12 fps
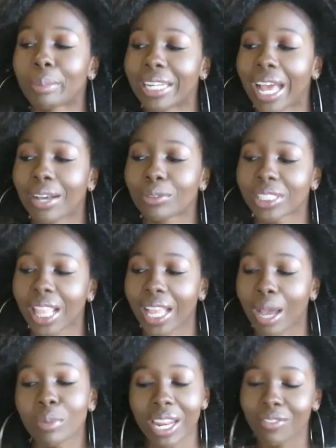and I was
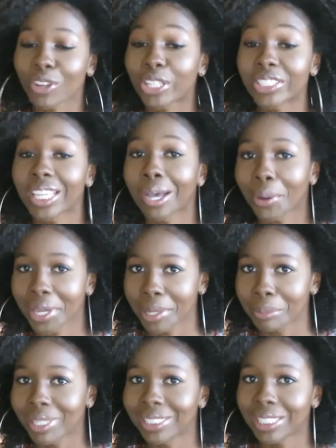like, I'm not even gonna tell
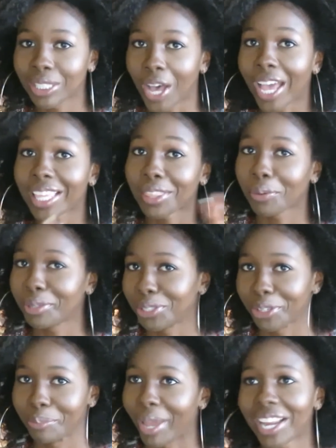him until I get the
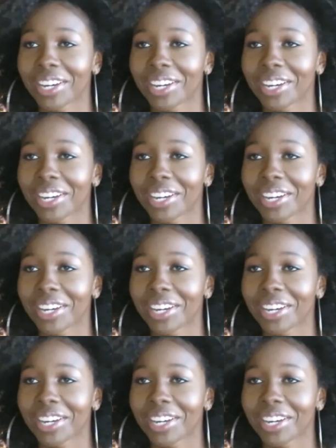results back.